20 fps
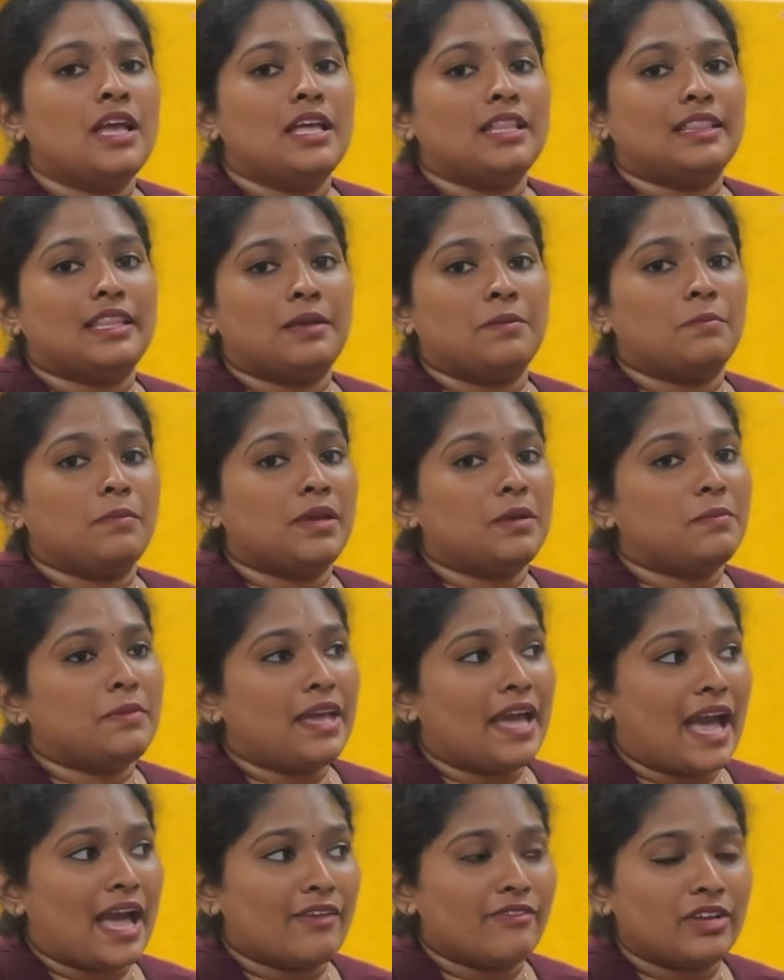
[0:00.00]
They may
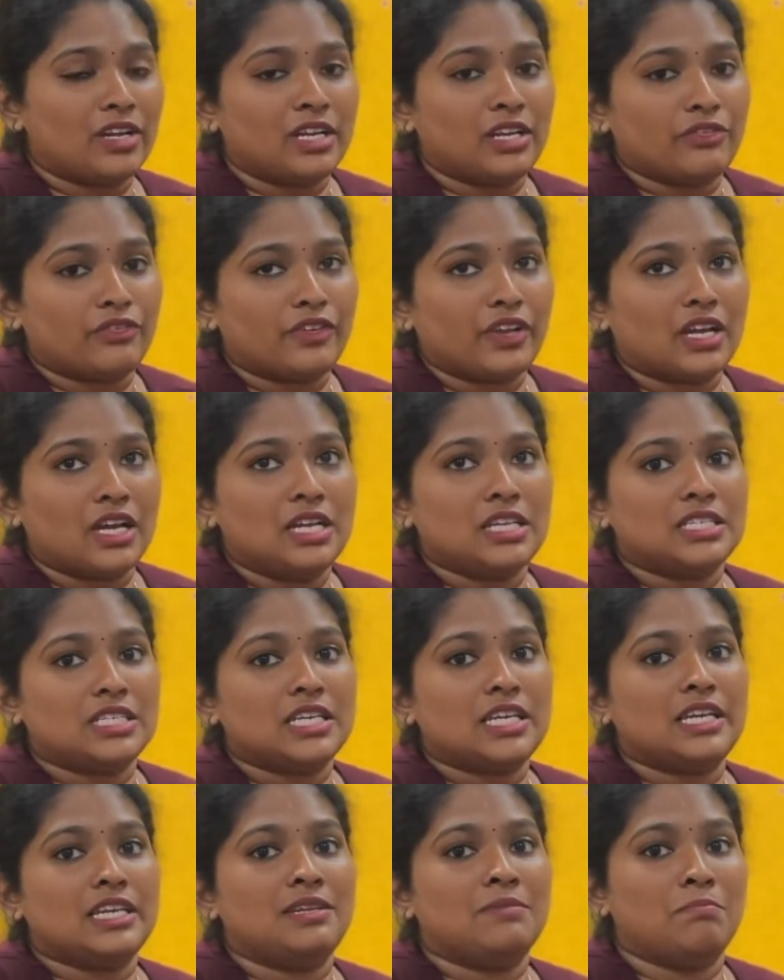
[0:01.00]
be having
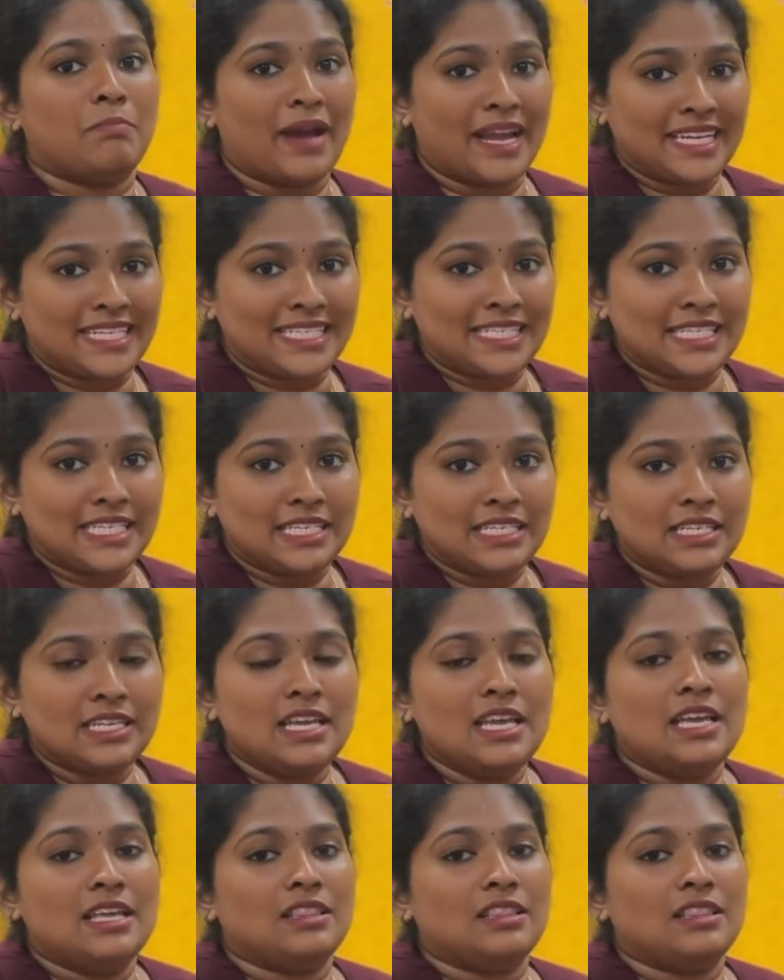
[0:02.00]
difficulty in biting,